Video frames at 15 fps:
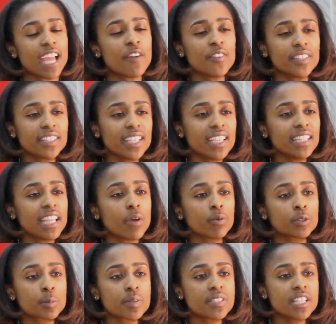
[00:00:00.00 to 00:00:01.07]
everything that
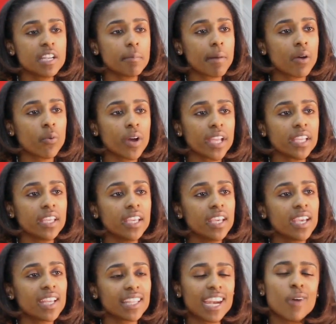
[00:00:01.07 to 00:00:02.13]
was presented my way,
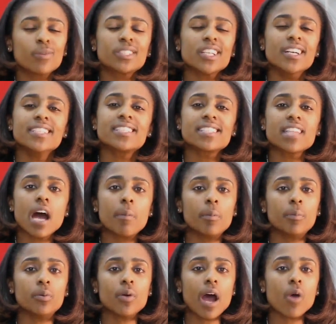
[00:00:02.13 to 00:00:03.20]
that I was unstoppable.